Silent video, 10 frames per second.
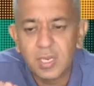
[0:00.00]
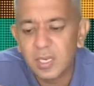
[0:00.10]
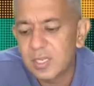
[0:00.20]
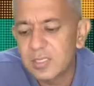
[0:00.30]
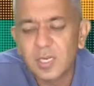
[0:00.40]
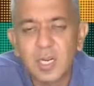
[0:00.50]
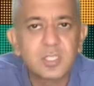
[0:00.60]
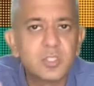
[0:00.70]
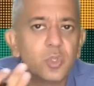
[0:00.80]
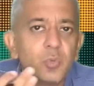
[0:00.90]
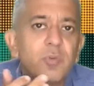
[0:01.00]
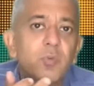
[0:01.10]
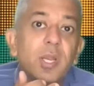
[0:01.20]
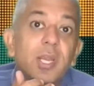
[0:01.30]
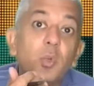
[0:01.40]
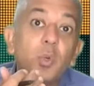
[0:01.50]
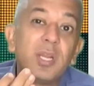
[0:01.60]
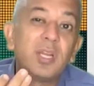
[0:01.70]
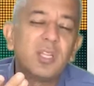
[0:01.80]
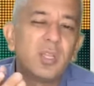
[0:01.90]
case the consumer would like to
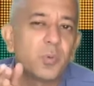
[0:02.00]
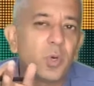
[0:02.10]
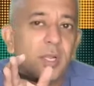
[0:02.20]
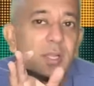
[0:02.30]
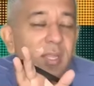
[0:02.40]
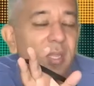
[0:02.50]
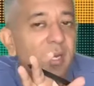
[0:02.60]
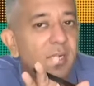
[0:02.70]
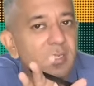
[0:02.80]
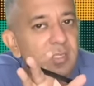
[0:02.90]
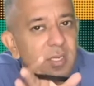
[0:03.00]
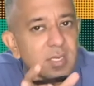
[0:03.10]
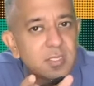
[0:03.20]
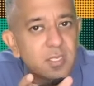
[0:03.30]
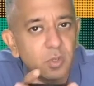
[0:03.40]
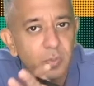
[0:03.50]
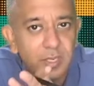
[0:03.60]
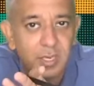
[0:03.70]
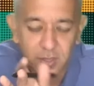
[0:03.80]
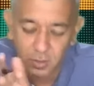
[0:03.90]
return the product, then the returns are easier to be done.
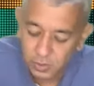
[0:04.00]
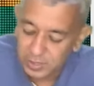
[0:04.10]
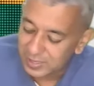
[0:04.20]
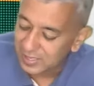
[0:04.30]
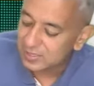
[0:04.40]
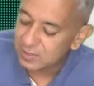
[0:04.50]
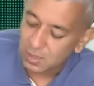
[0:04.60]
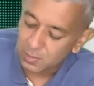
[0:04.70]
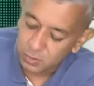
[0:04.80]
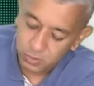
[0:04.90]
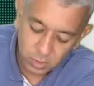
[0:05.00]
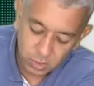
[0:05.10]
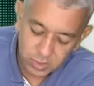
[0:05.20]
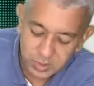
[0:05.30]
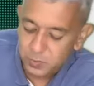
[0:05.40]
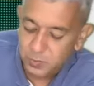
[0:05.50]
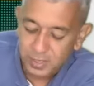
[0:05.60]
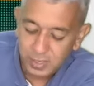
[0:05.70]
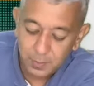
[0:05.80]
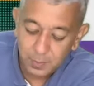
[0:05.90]
Okay, that's it about your this
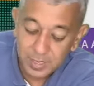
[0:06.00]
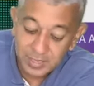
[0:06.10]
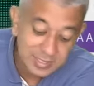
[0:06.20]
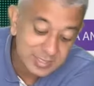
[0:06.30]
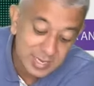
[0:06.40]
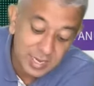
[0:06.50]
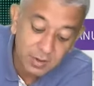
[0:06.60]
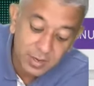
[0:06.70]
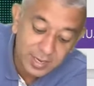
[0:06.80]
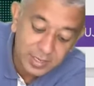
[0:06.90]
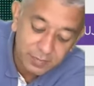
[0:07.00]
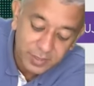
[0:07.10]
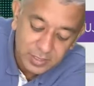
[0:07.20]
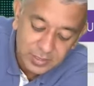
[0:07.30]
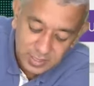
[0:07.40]
particular part. Then secondary activities.